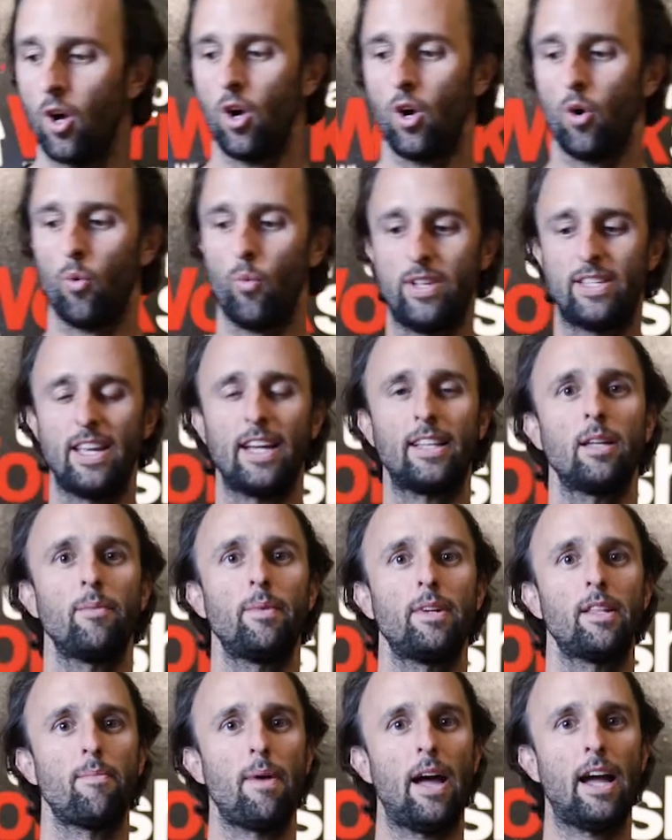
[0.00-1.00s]
We take them
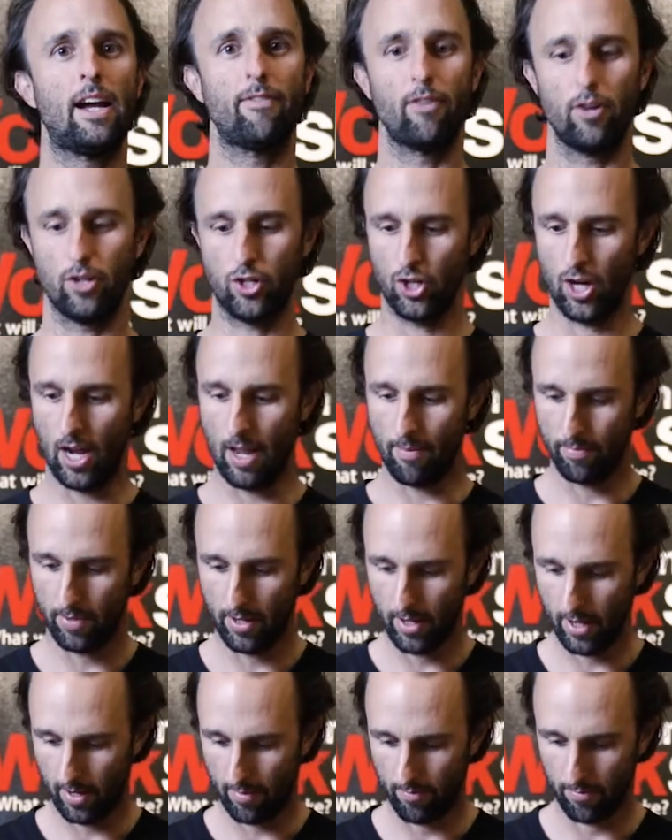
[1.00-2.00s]
into the back of our shop.
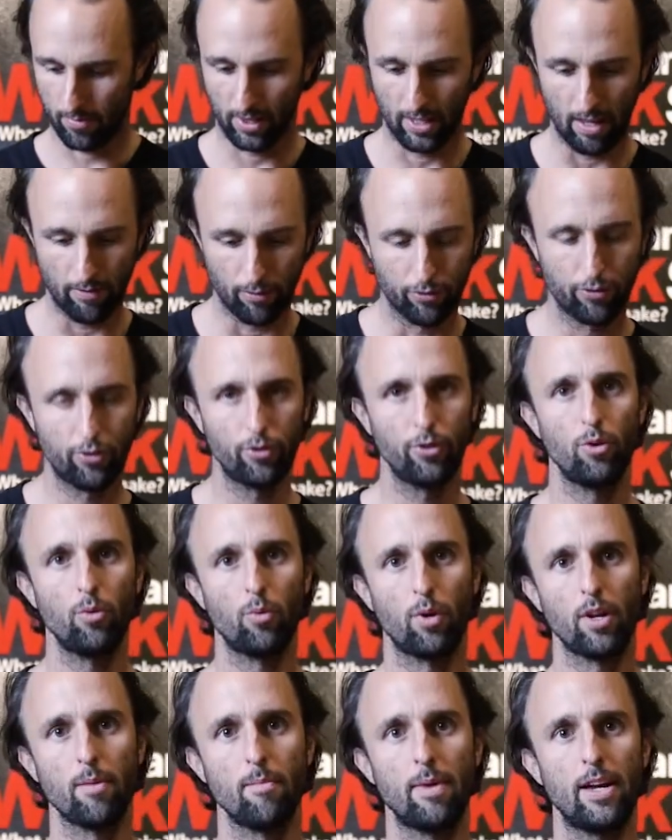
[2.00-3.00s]
Level 2,
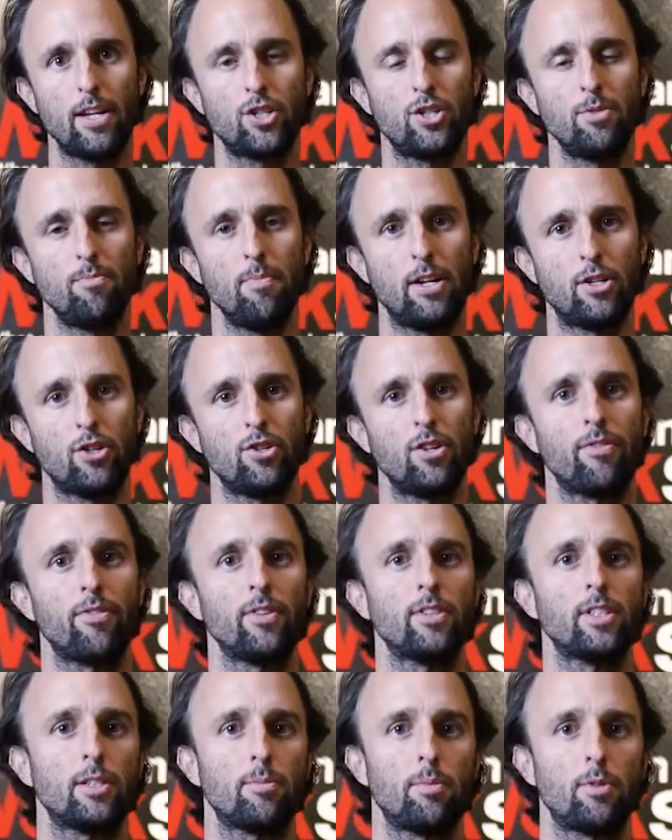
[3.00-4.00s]
one of the major
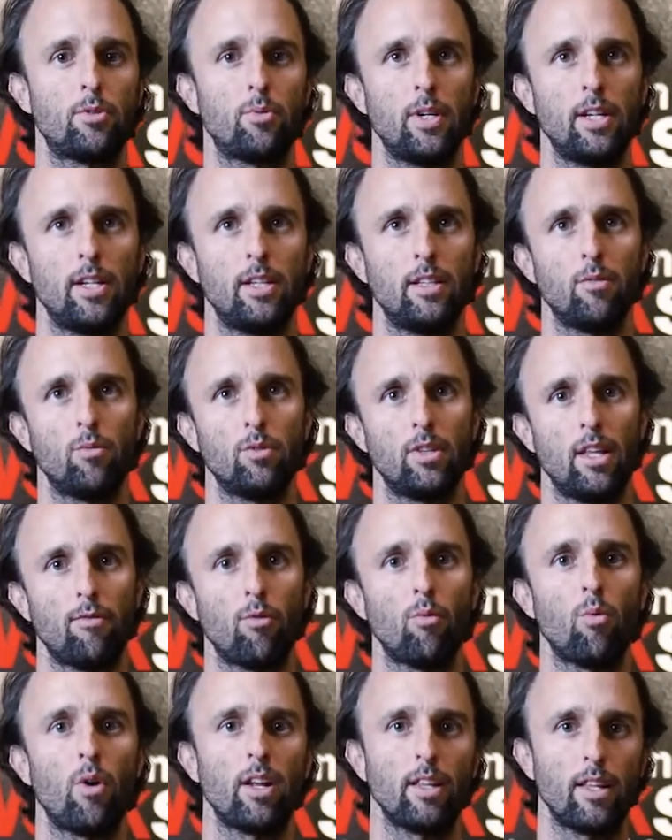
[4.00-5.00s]
differences between Level
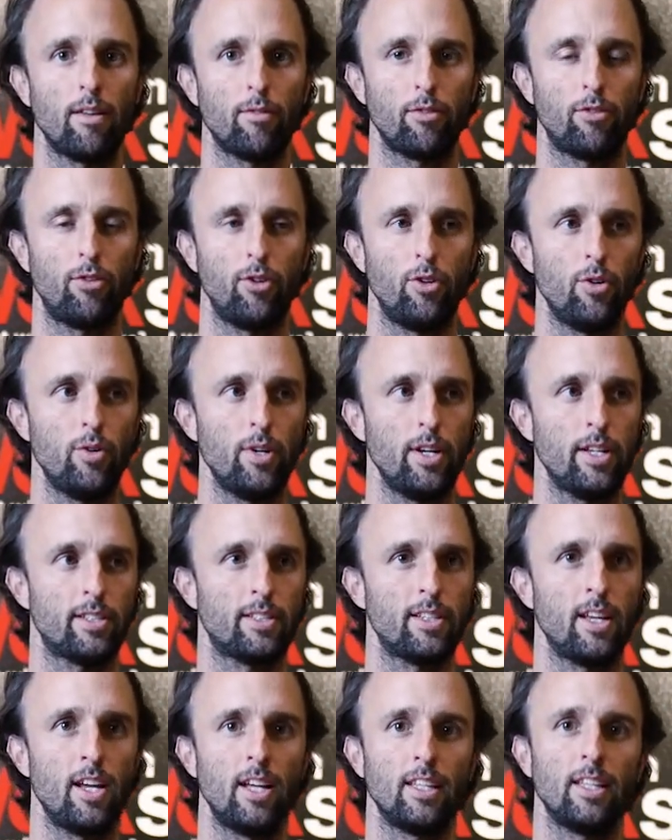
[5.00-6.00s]
1 and Level 2 is
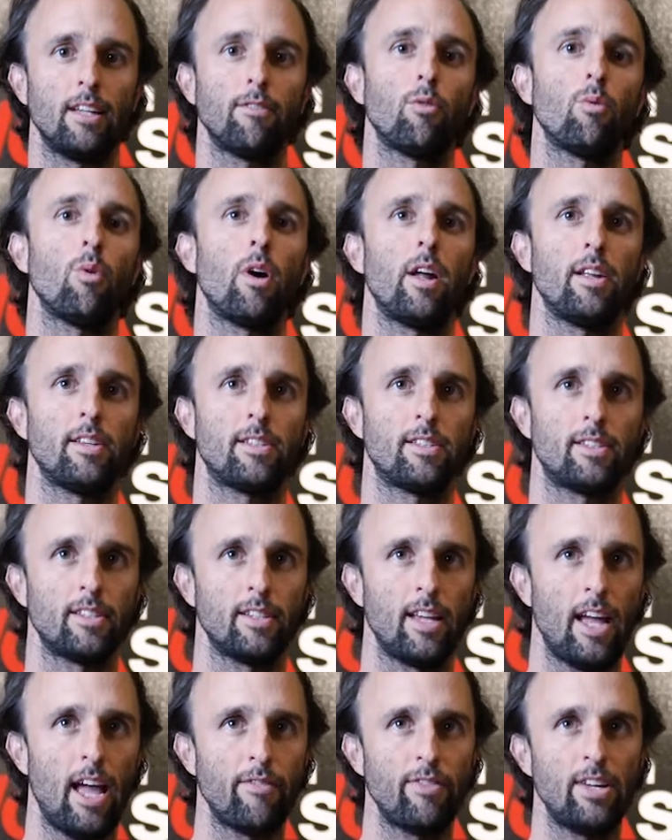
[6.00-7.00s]
Level 1 is
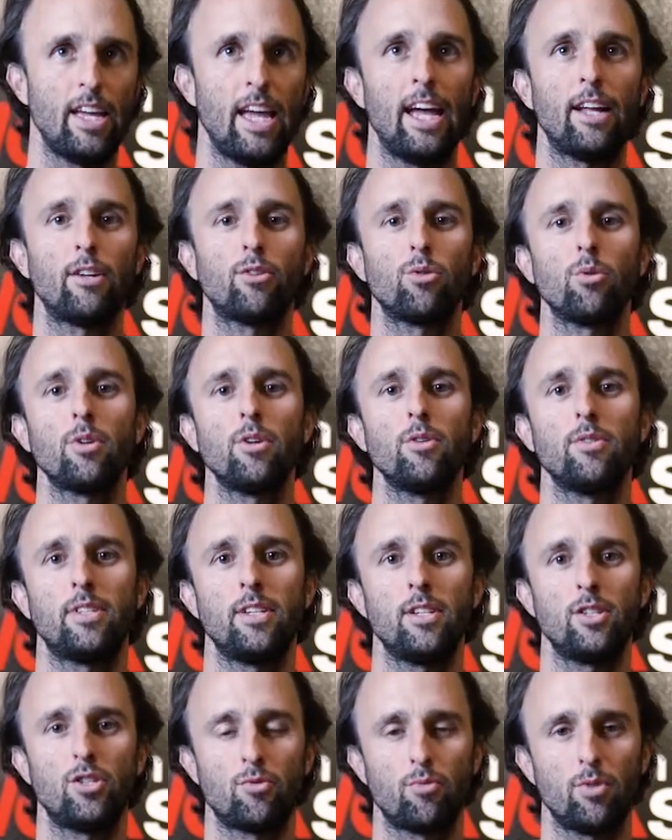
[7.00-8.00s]
heavy hand tool
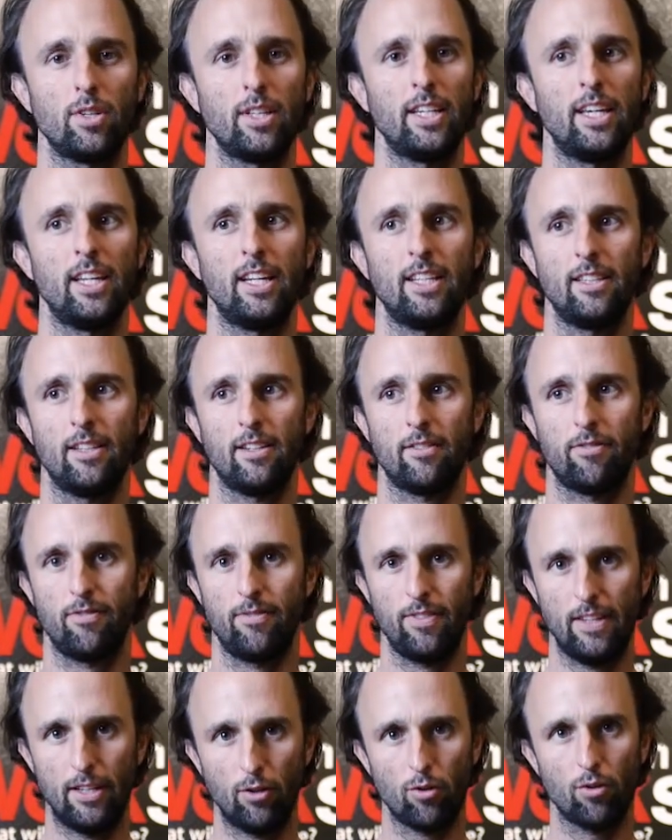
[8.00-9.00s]
usage, really getting the
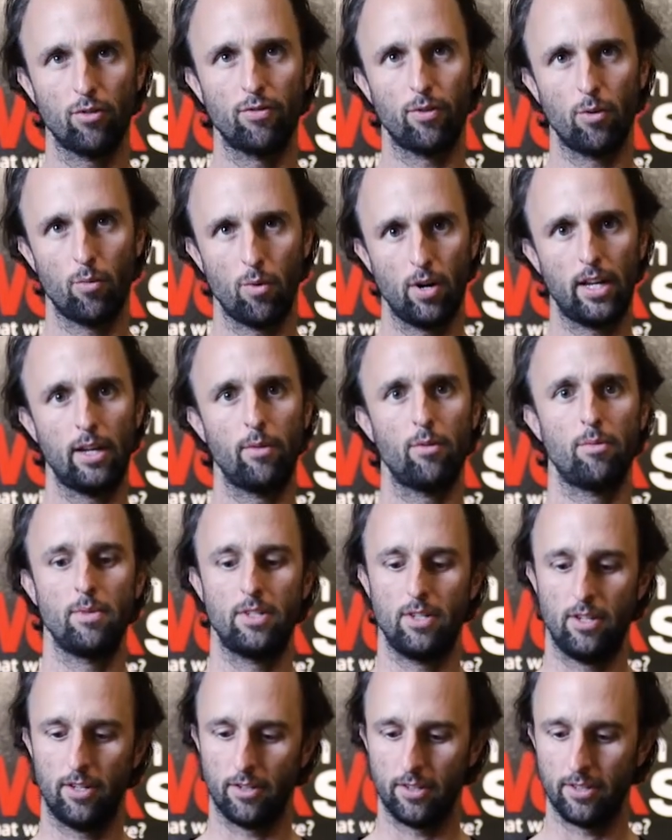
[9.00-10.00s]
feel for working with
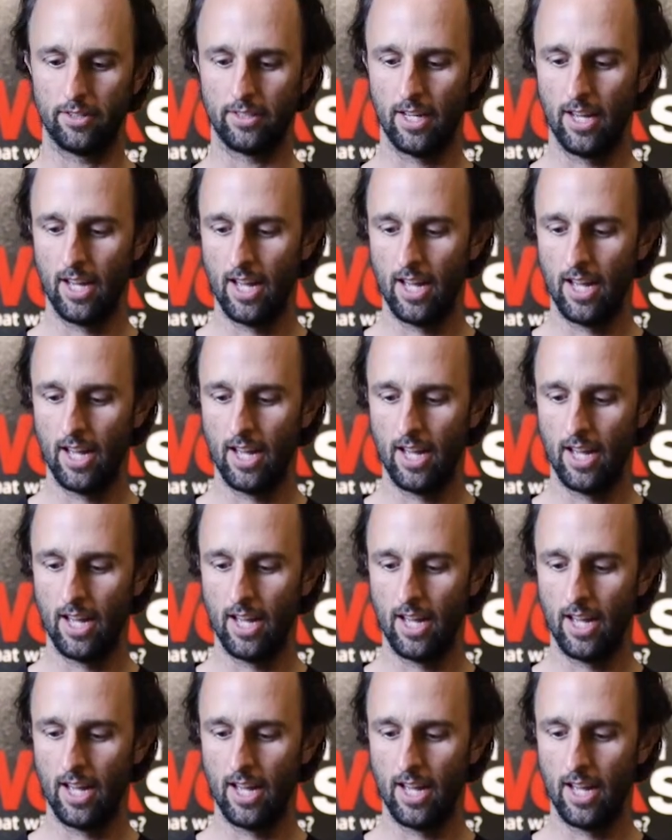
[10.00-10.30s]
materials.